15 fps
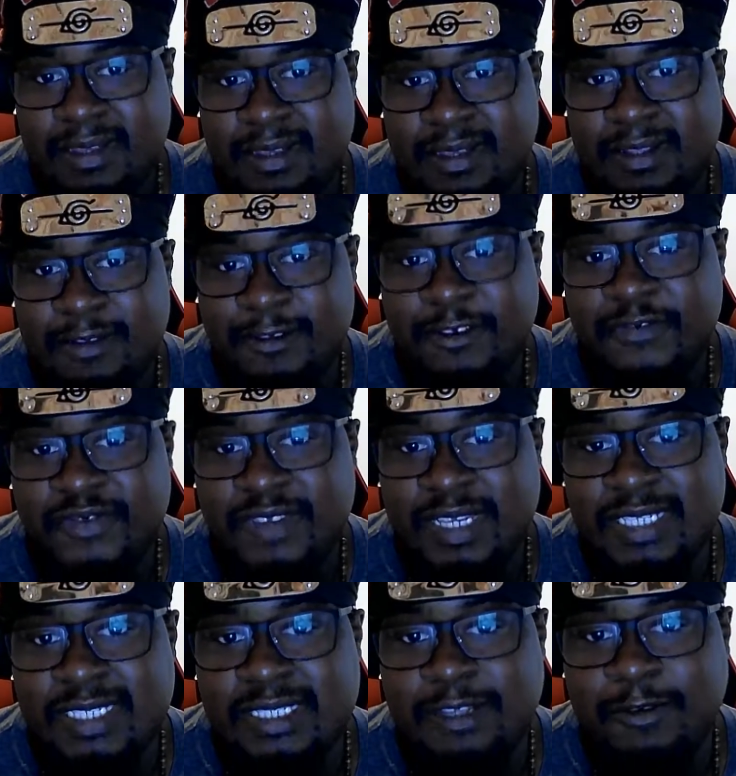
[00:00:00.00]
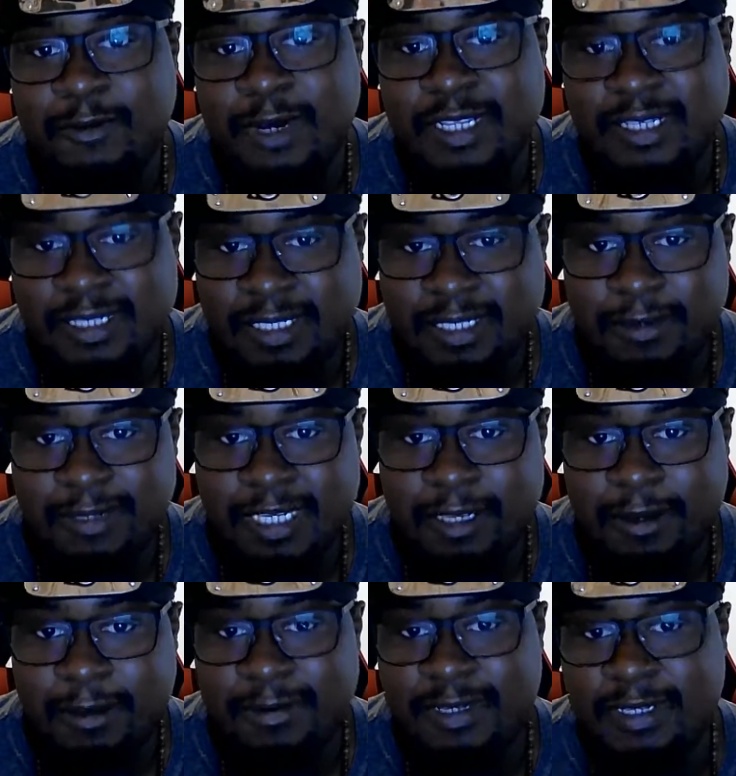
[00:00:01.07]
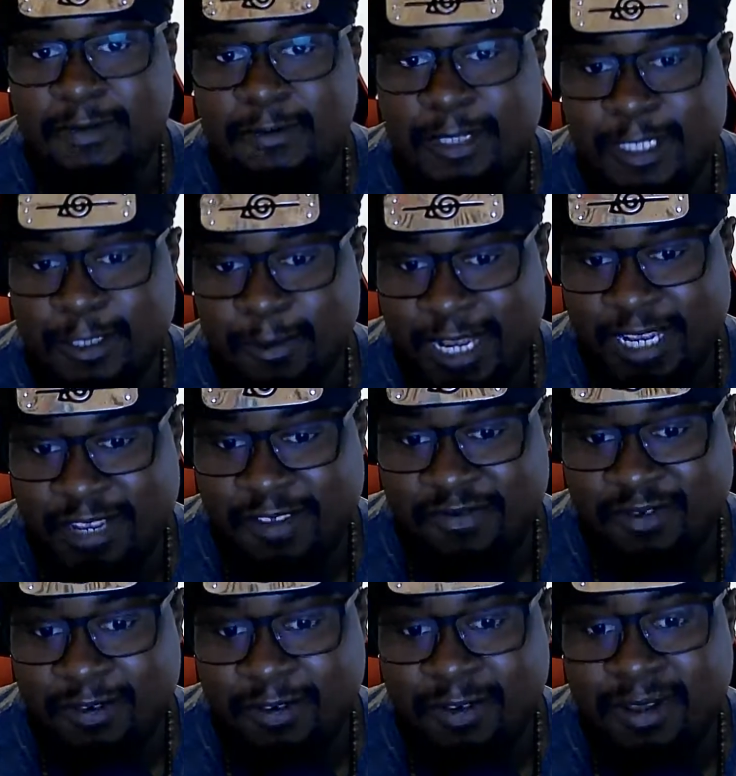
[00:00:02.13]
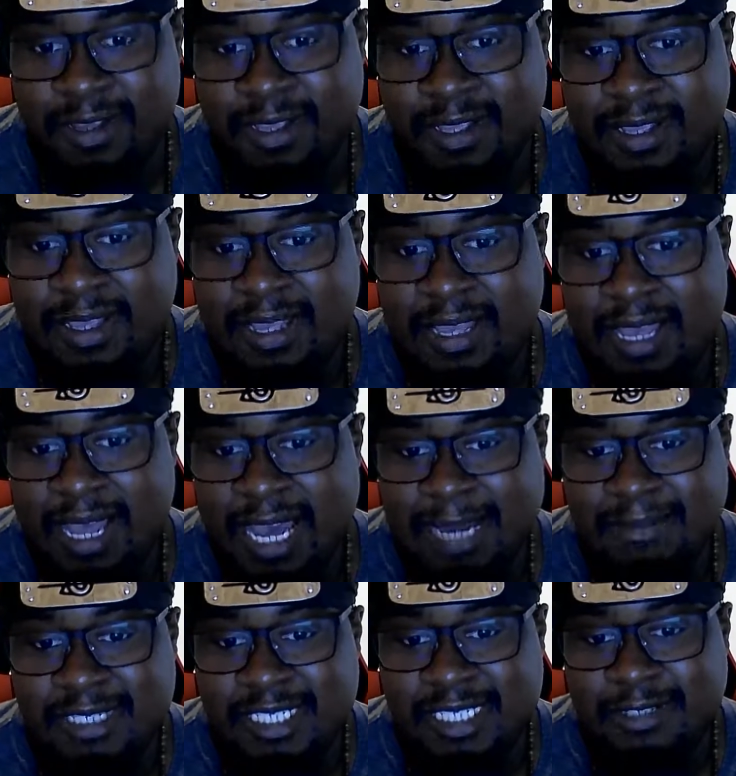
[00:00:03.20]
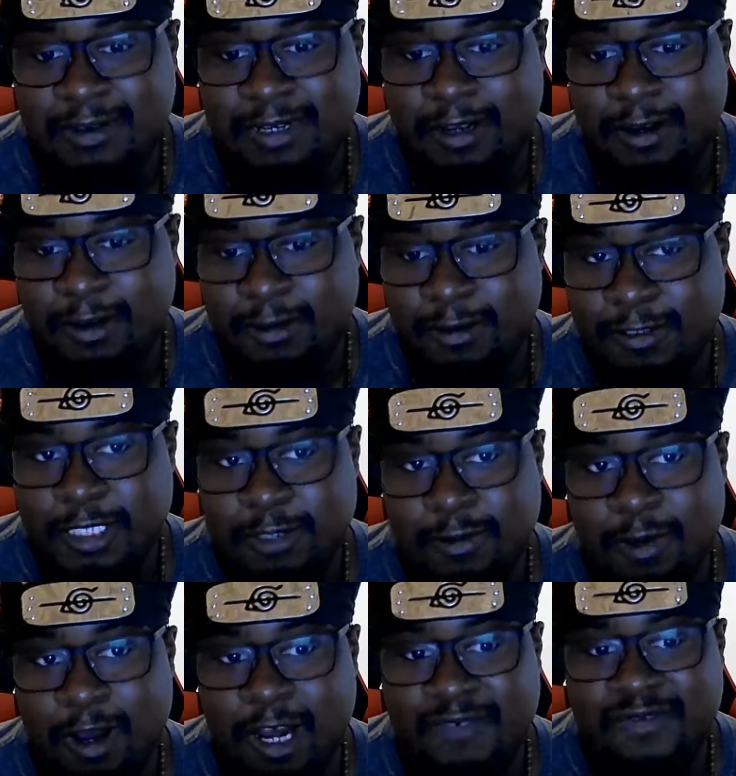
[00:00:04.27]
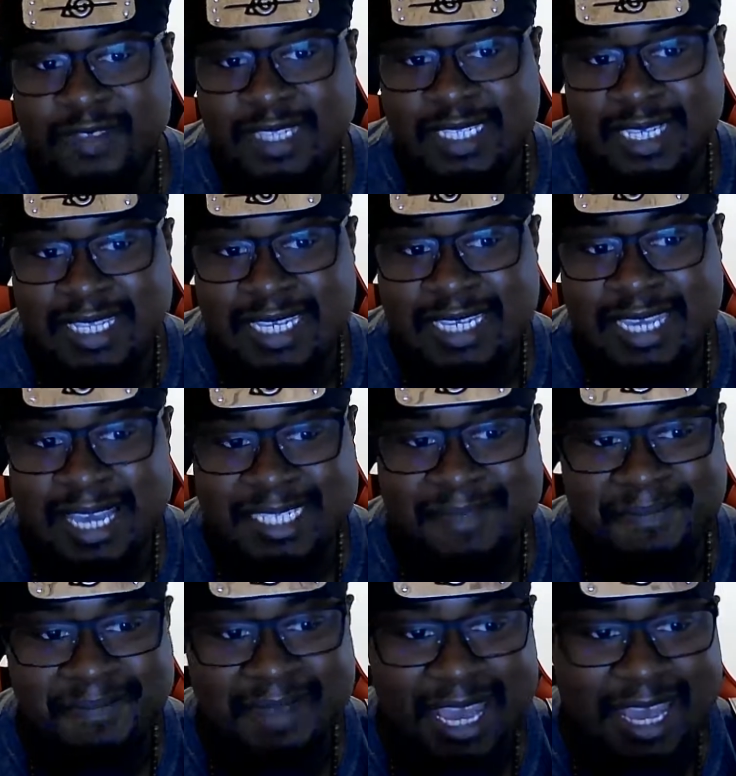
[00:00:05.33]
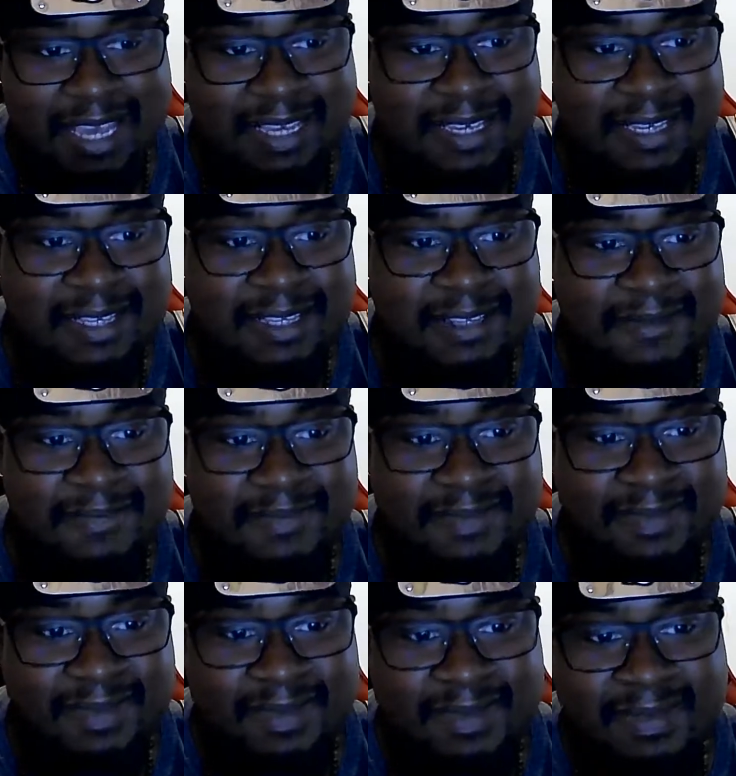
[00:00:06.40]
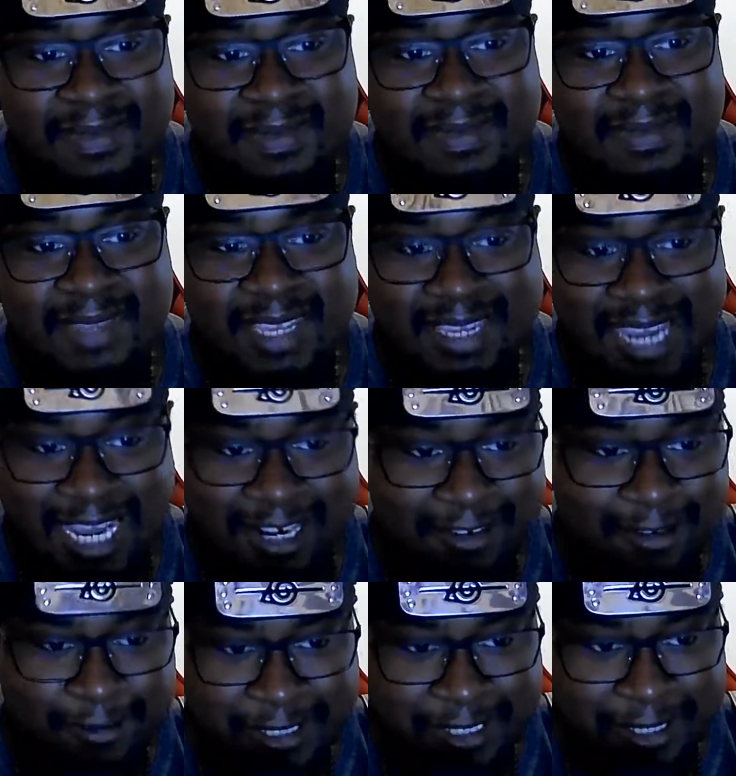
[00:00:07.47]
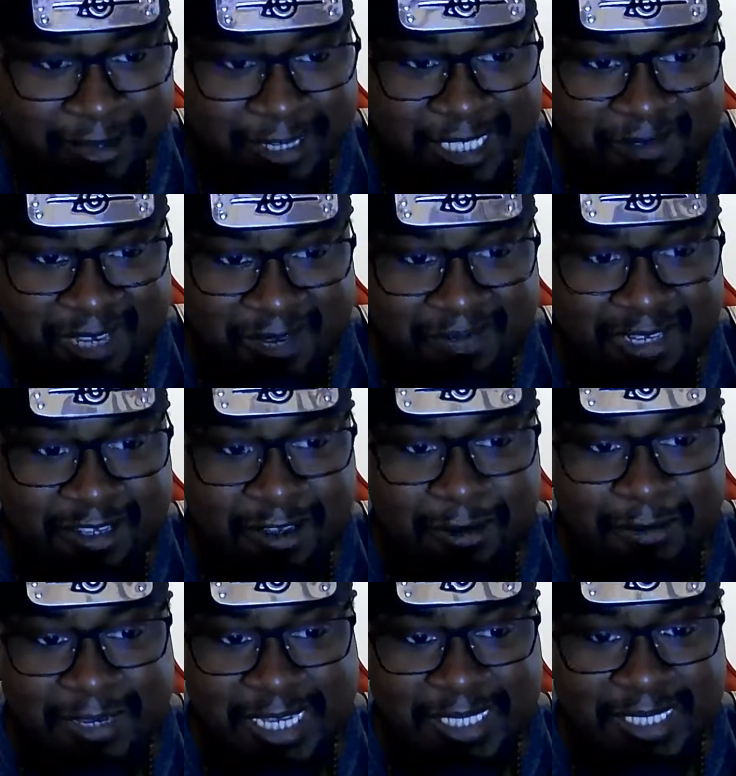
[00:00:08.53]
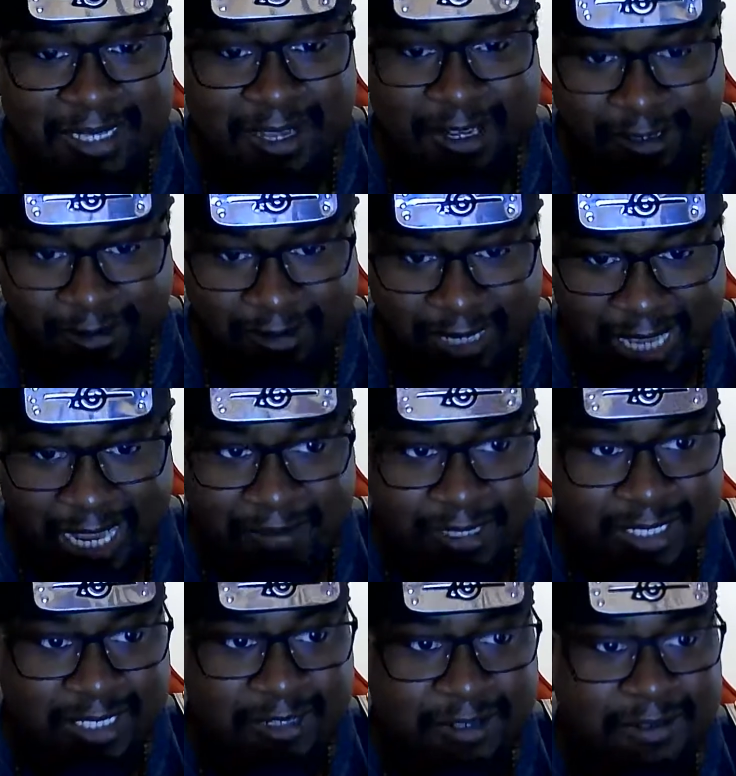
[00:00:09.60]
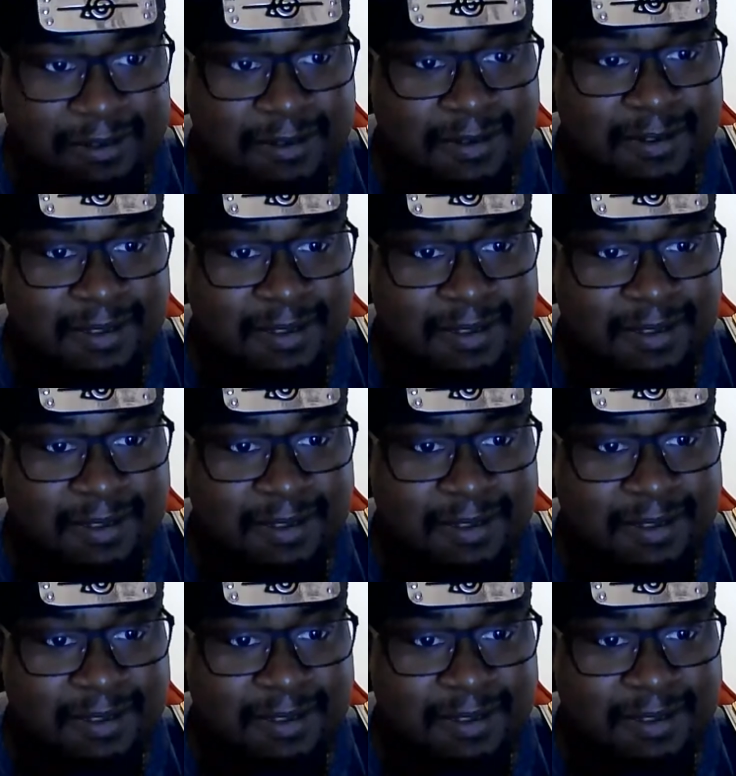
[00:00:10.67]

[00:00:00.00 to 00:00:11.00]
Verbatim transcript: Luffy is the one Kozuki Oden was waiting for. I'm just going to hold you off until he gets back. Then Kaido goes, Don't expect me to go easy on you, Yamato.